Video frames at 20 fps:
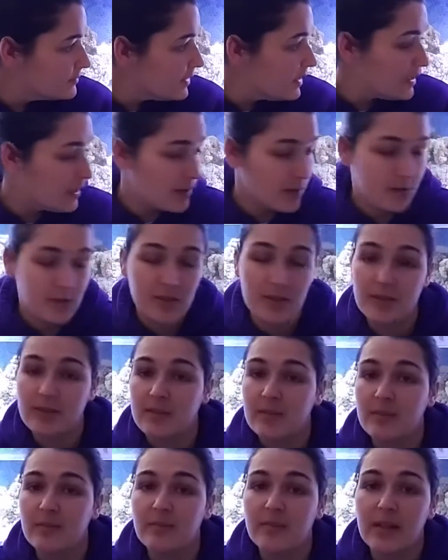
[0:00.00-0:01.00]

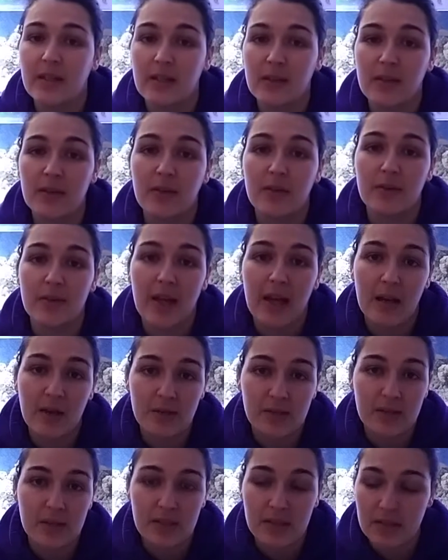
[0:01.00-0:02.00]
ecosystem in our own
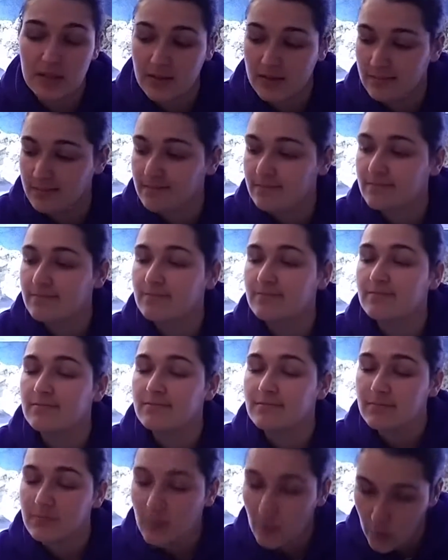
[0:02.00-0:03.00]
houses,
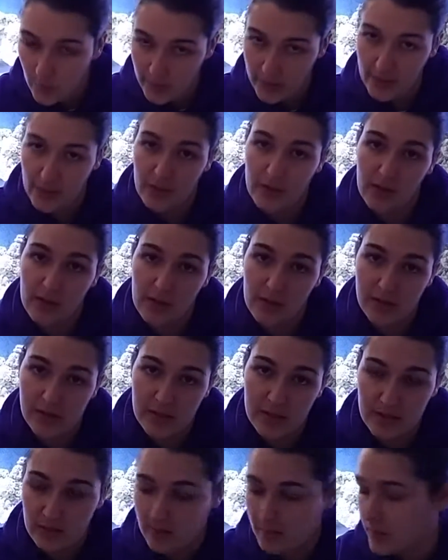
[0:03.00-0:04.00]
we are on
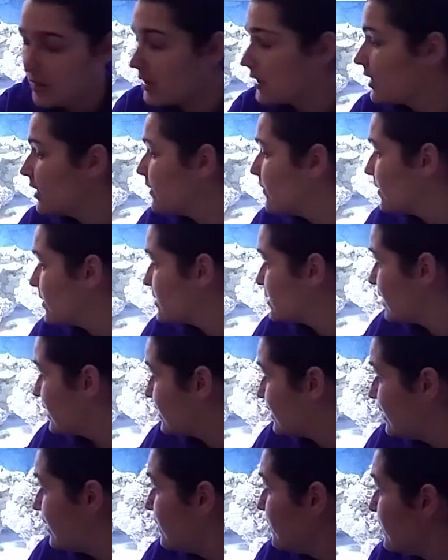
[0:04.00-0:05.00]
to something. Which I
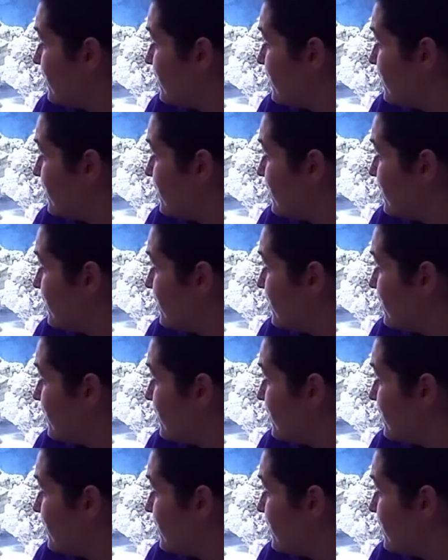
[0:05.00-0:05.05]
think